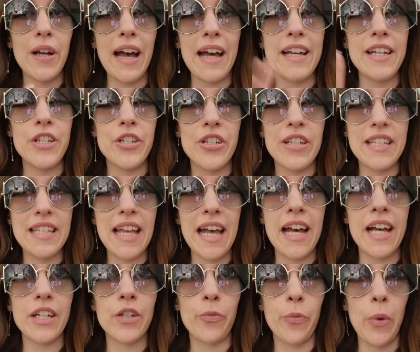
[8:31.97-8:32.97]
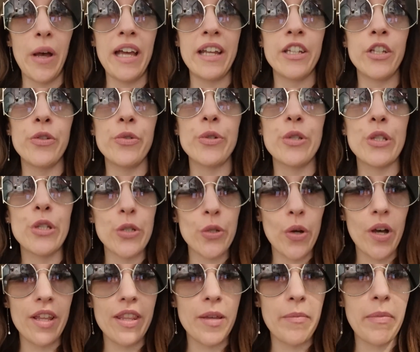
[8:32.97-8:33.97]
guys, she said when you
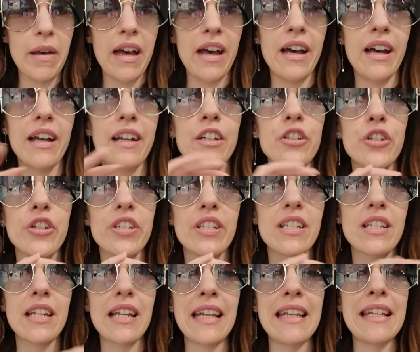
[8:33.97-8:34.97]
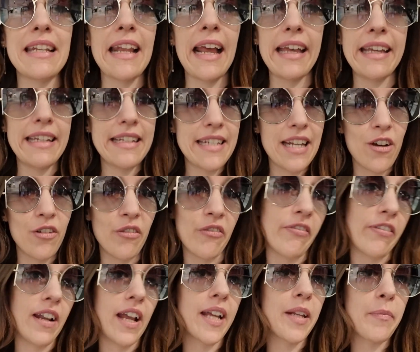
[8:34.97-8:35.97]
store the bag, just lie it down
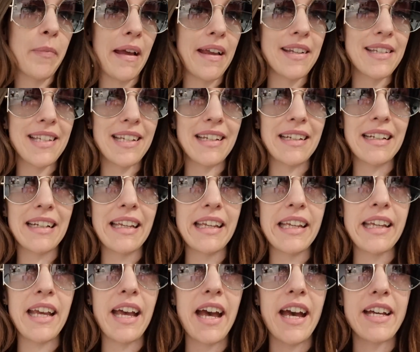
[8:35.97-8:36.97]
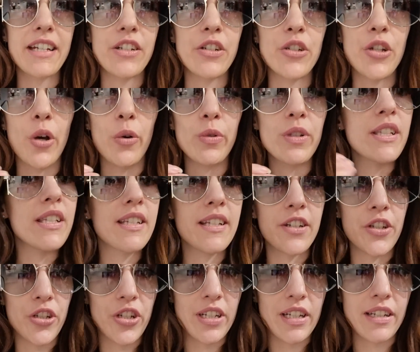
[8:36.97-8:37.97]
flat basically and don't
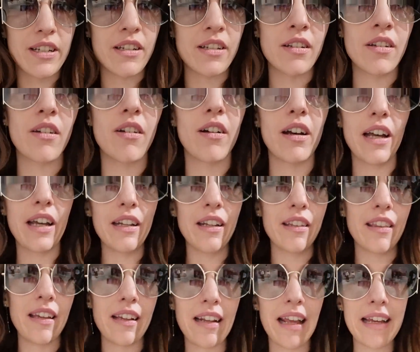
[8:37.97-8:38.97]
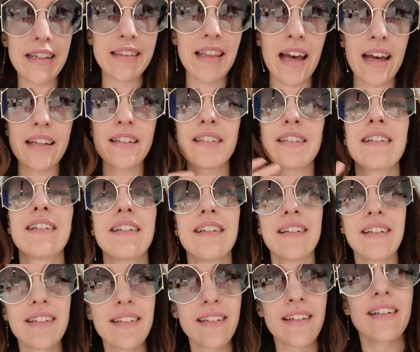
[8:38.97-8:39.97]
cinch it in or anything like that.
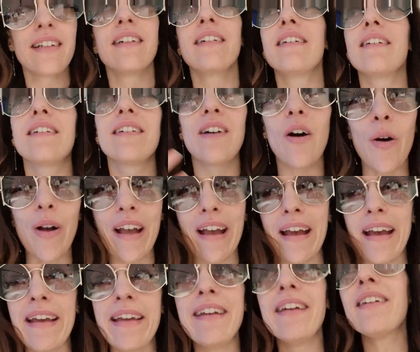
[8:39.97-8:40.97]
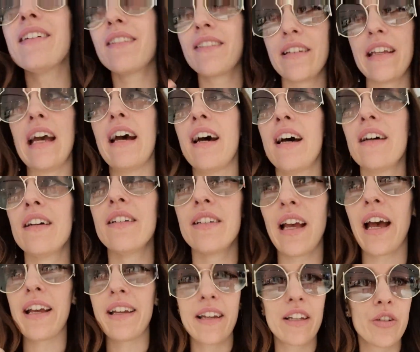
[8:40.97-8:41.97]
Okay, yeah,
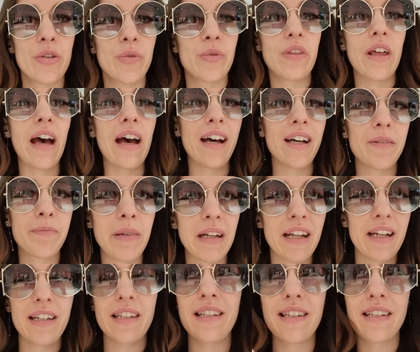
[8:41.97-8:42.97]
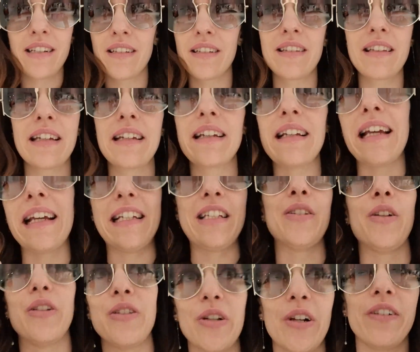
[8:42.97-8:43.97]
I can do that, but I still think like it's
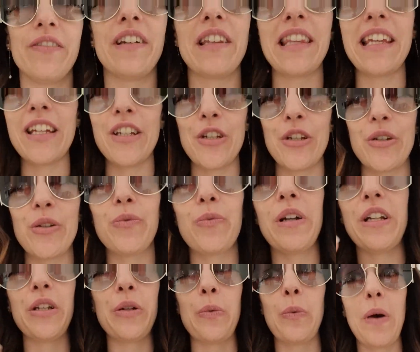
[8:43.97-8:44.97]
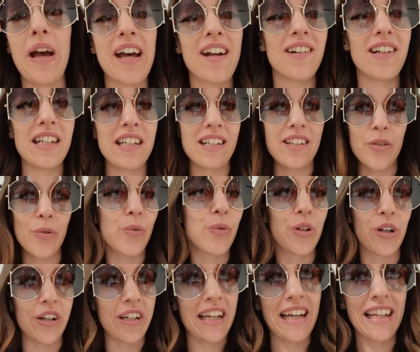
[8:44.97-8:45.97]
not solving the issue. When you wear it, it's all
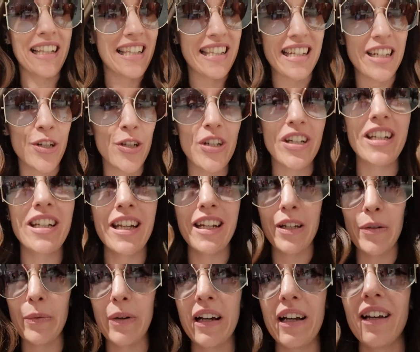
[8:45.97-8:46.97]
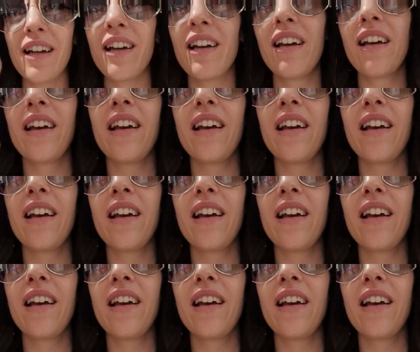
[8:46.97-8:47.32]
gonna get cinched in anyway